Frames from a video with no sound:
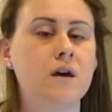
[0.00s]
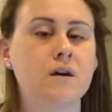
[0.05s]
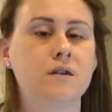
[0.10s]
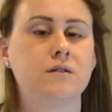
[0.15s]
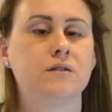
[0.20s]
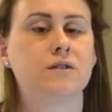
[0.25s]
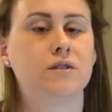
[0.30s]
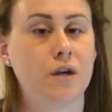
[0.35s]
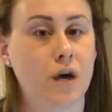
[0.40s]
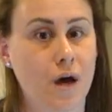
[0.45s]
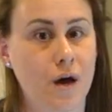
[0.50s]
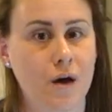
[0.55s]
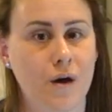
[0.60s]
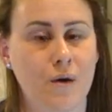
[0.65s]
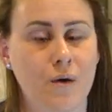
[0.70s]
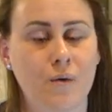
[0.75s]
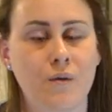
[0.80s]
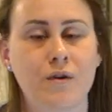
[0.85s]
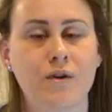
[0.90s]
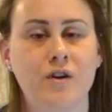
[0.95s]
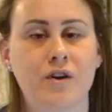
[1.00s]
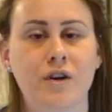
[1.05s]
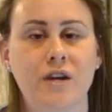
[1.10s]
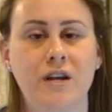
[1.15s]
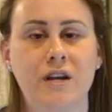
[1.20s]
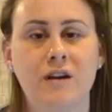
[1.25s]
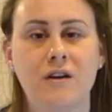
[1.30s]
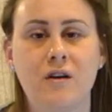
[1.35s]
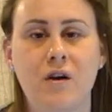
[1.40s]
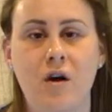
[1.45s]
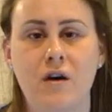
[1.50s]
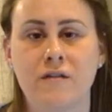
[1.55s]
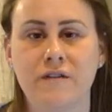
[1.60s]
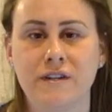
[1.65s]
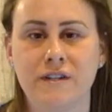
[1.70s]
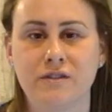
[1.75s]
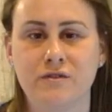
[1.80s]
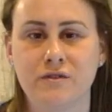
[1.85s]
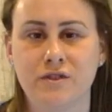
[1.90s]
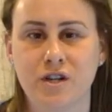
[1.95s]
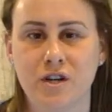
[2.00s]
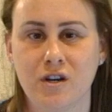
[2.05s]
So you're going to hear RVs